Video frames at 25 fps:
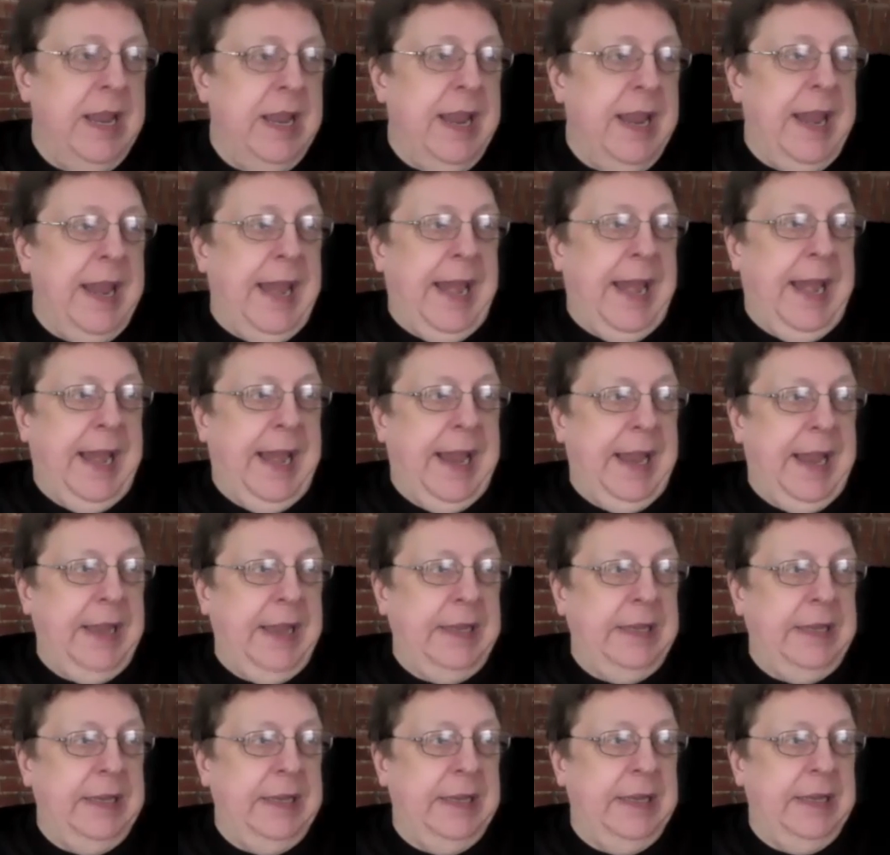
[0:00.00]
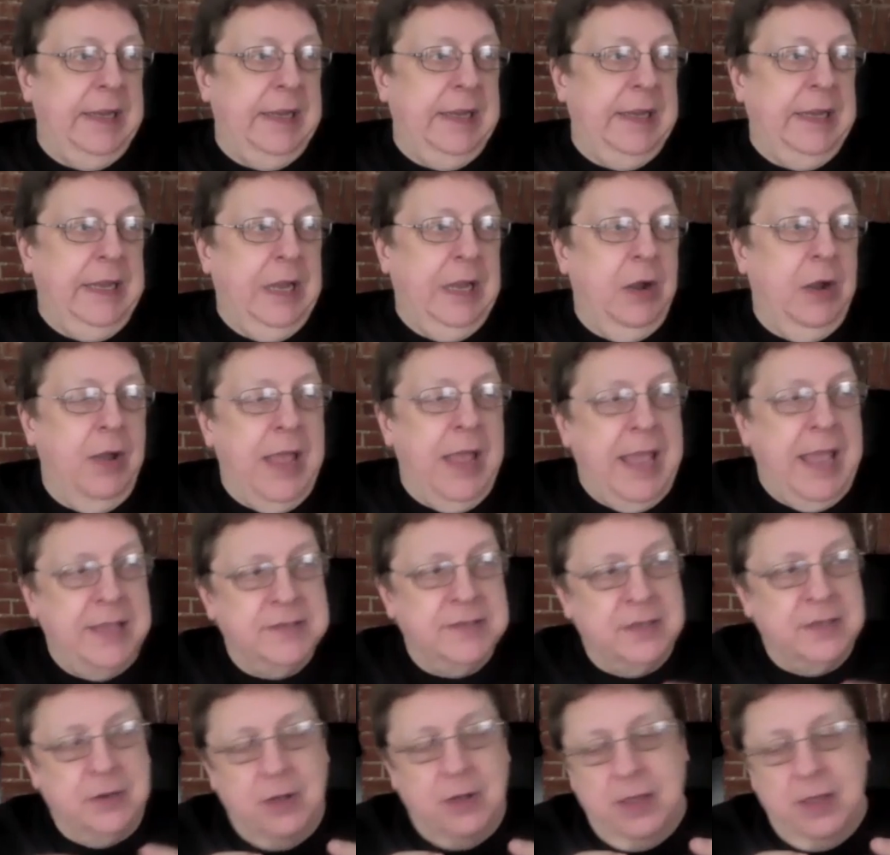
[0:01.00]
Man. And you know as
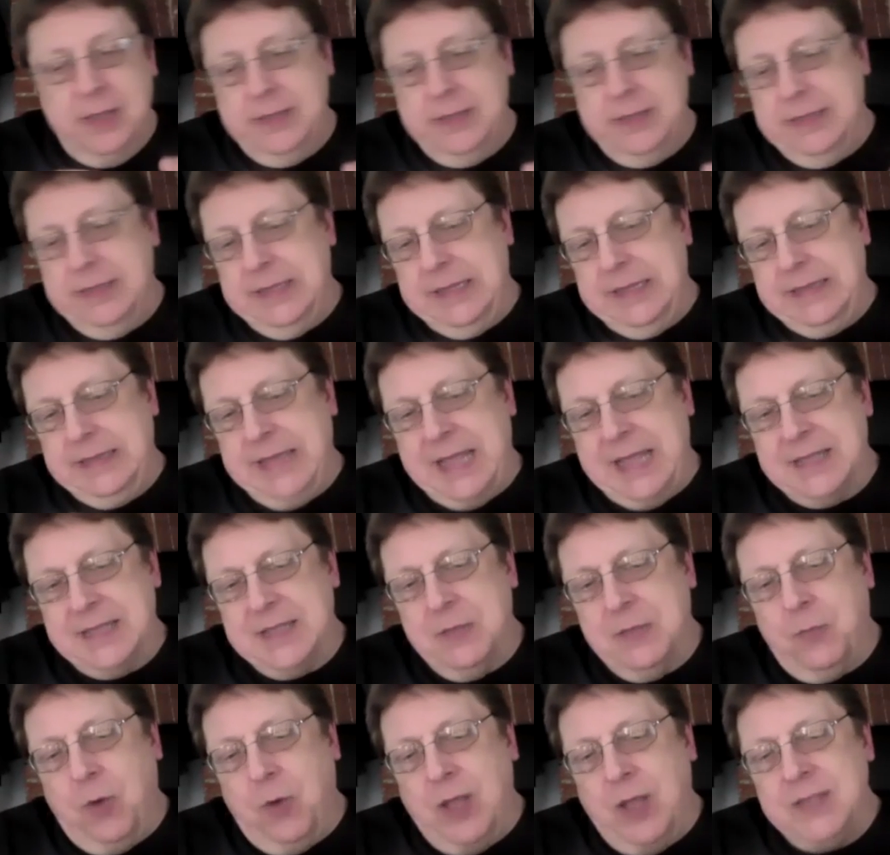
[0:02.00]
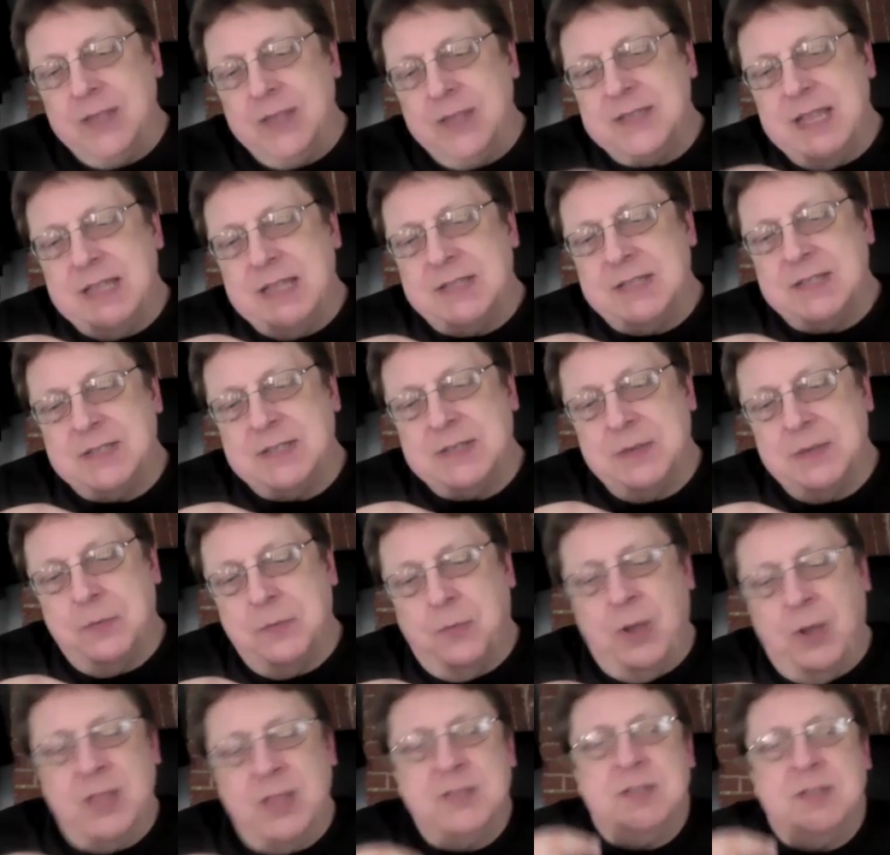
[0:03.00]
a that once it's
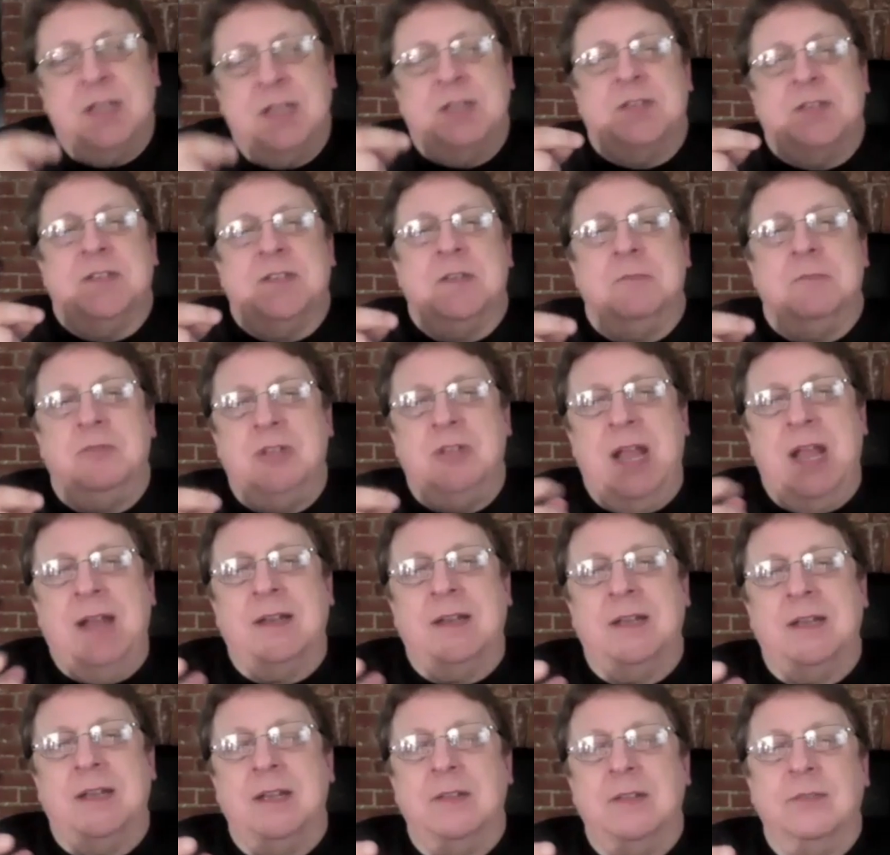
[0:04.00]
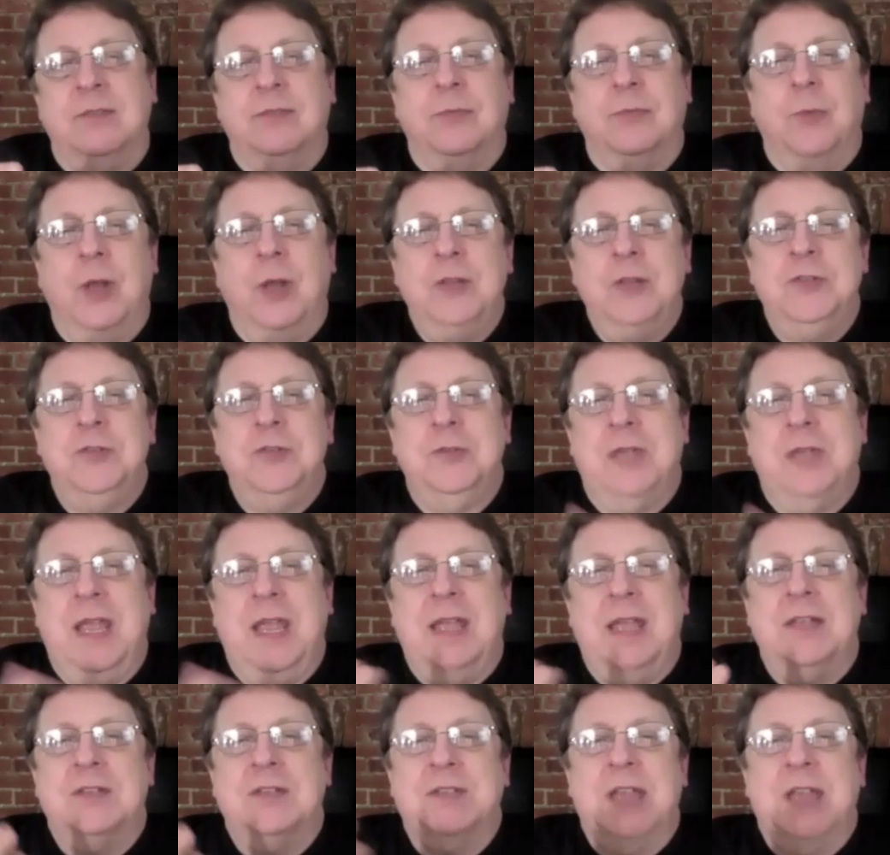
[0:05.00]
once it's subjective once you
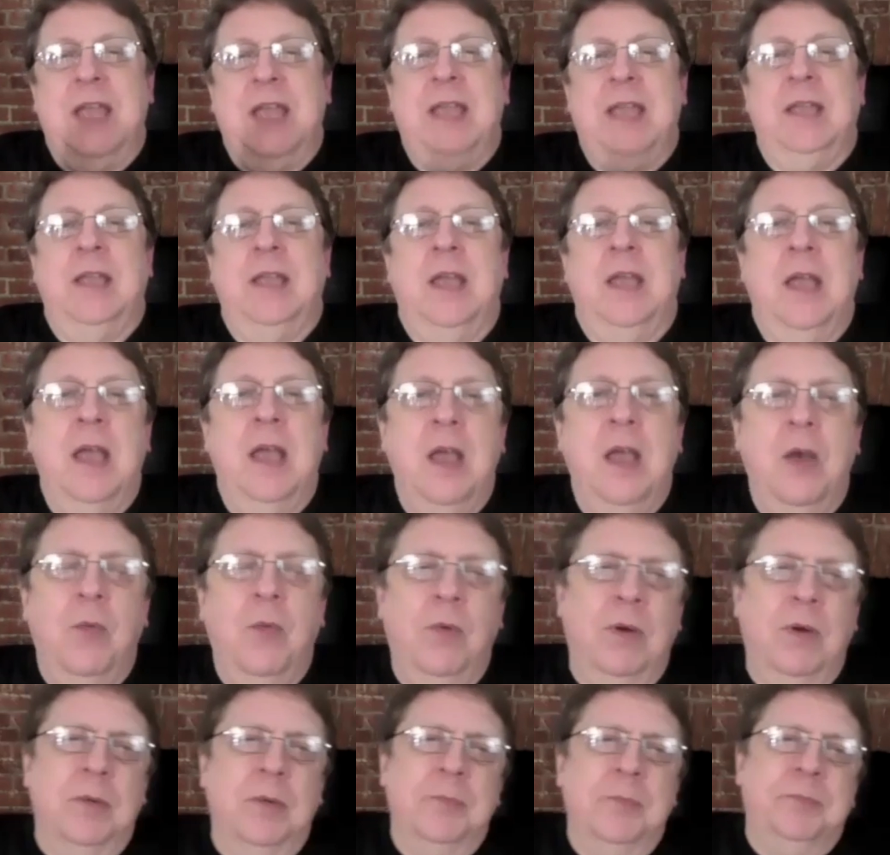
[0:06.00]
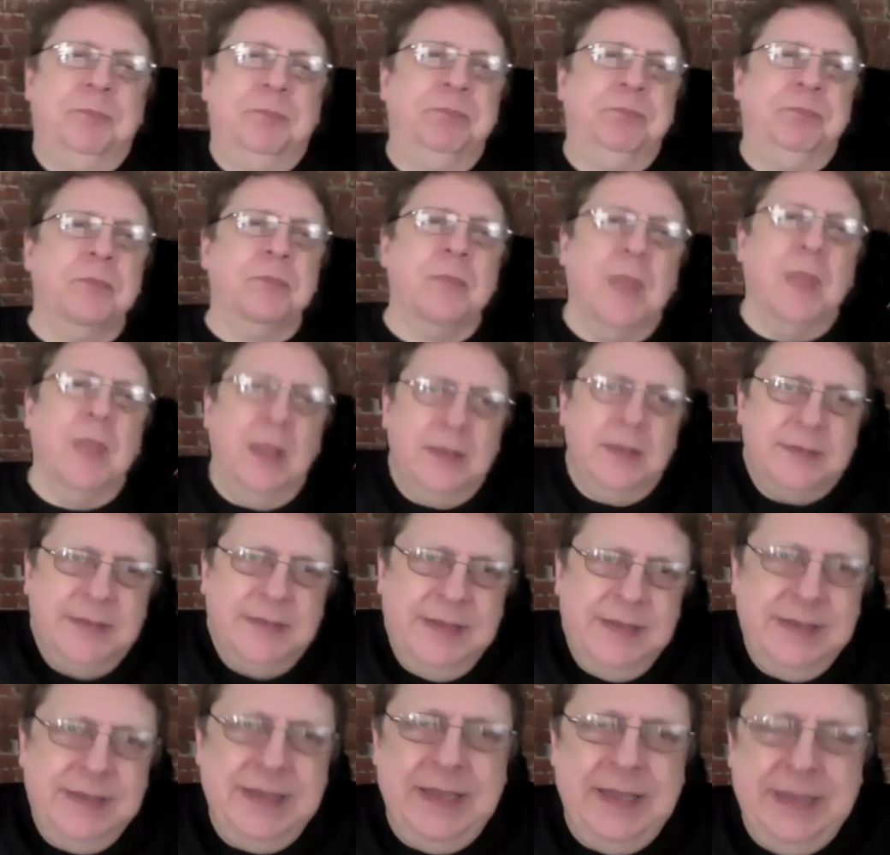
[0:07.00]
can't say well see,